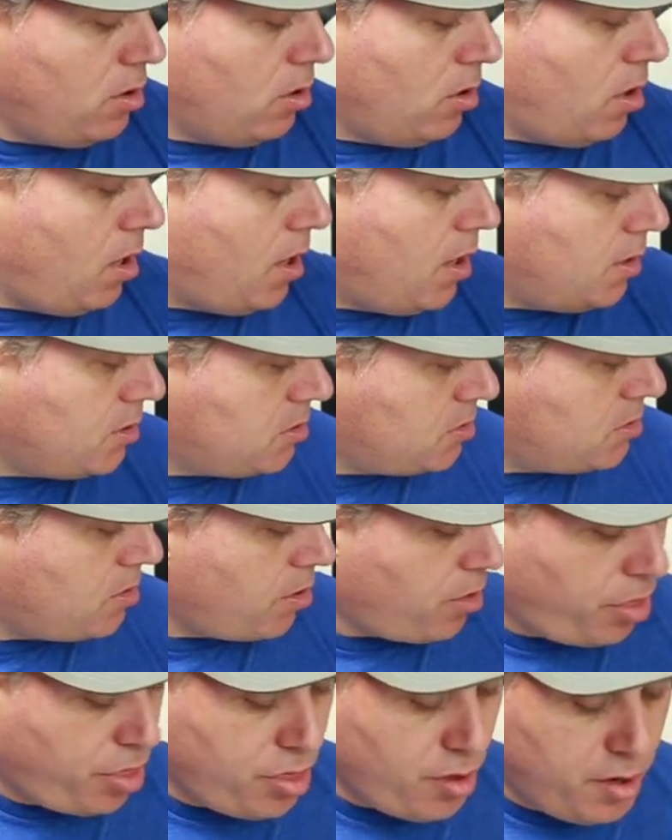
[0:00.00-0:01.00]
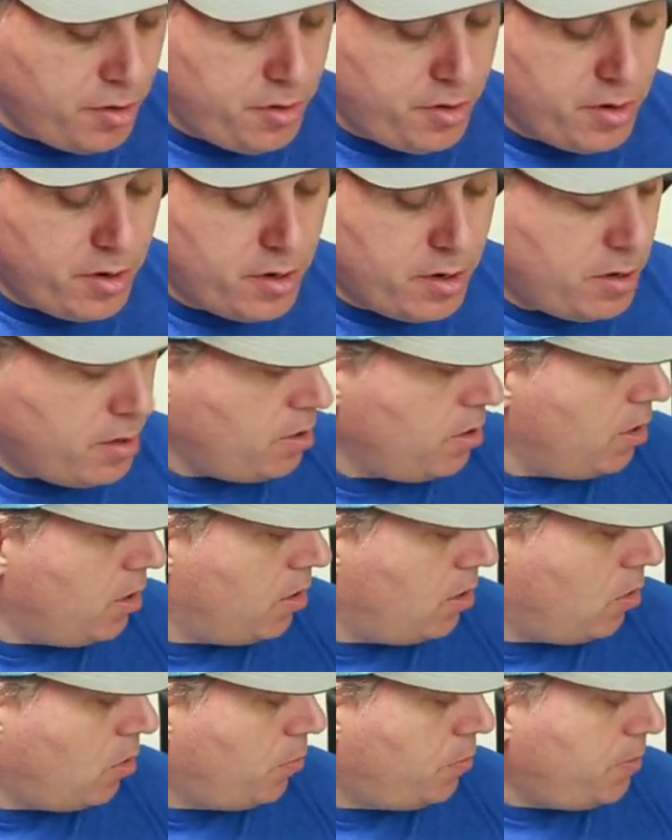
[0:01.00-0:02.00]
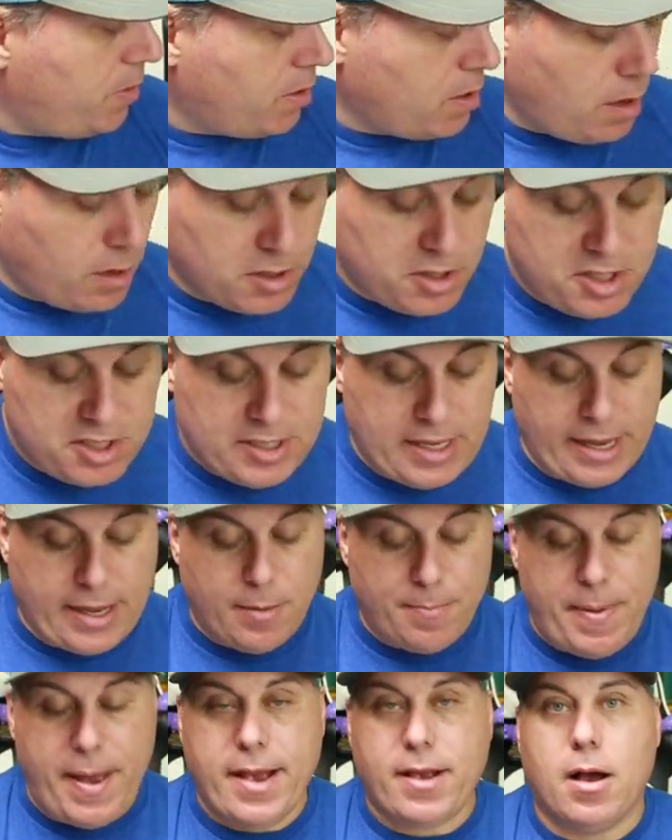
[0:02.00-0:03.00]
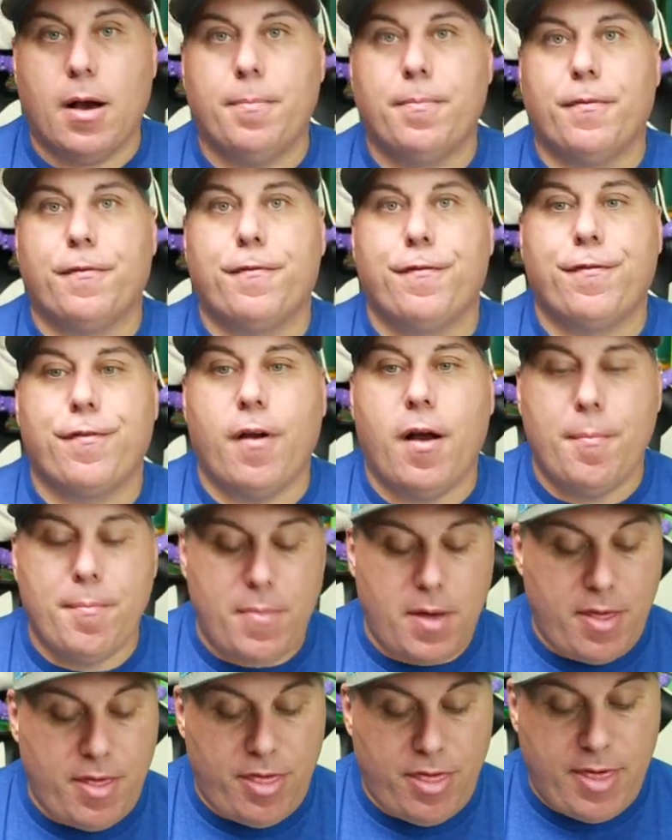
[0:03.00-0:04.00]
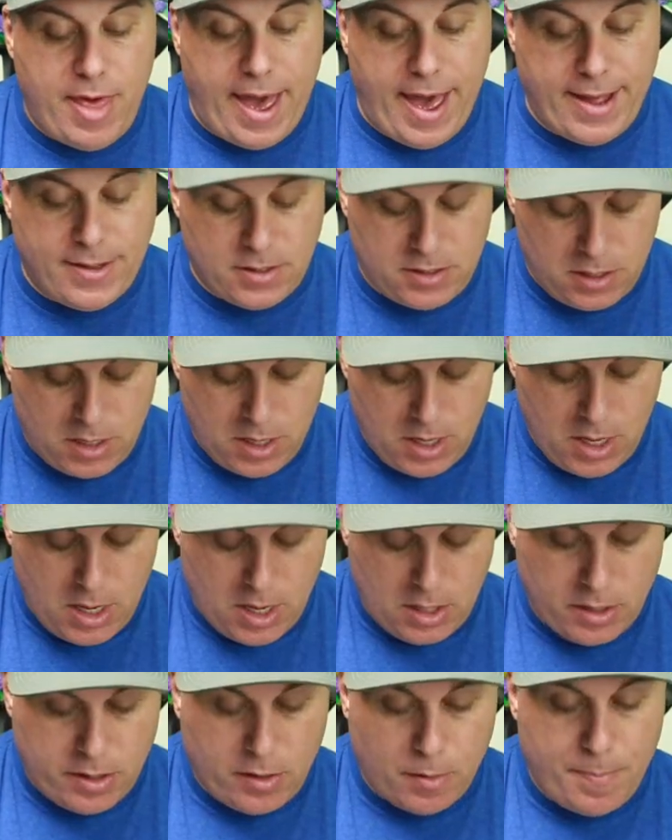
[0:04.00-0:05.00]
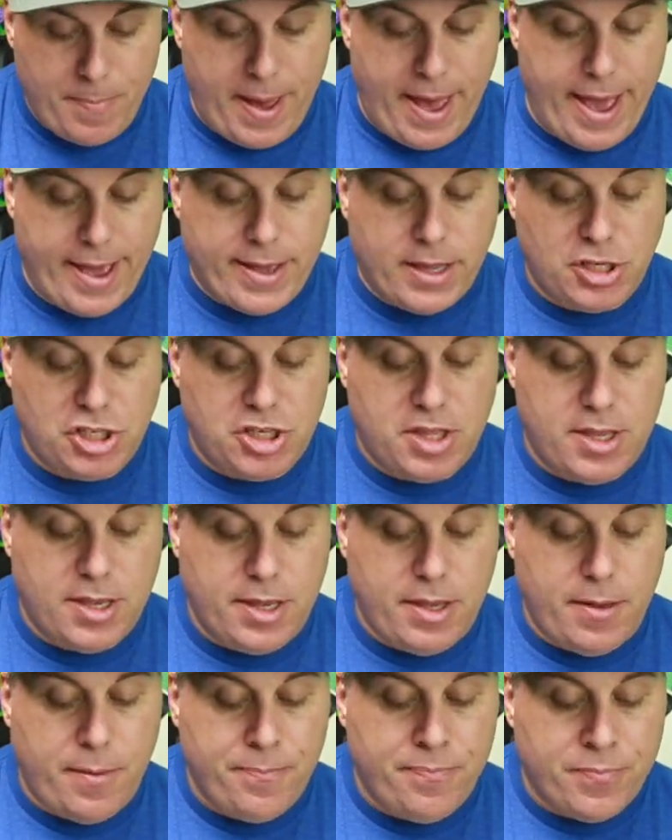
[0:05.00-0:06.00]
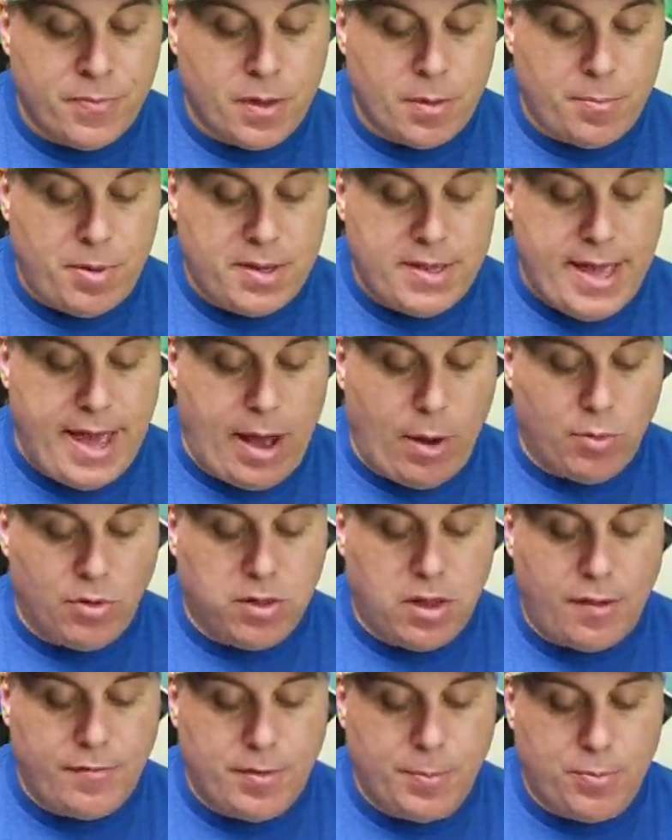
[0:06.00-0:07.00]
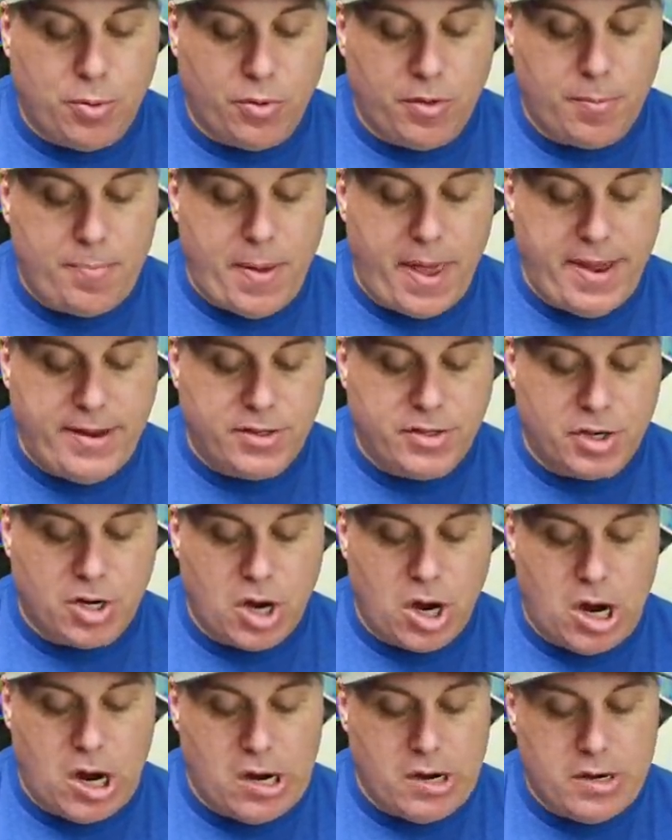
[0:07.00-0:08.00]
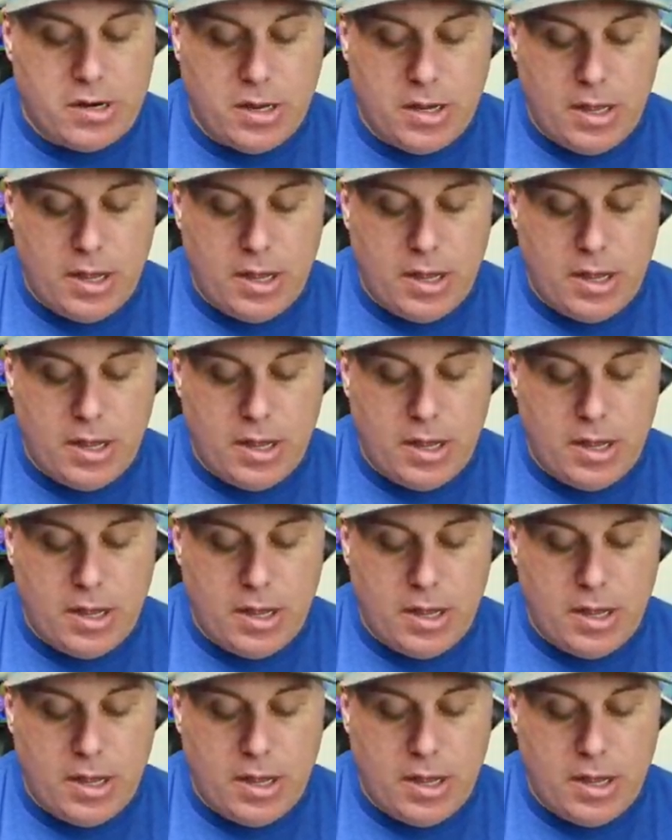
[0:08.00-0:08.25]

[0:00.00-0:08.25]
Lost Thunder. Opening our second pack up from that little package thingy. But yeah, I would love to pull the Painter card.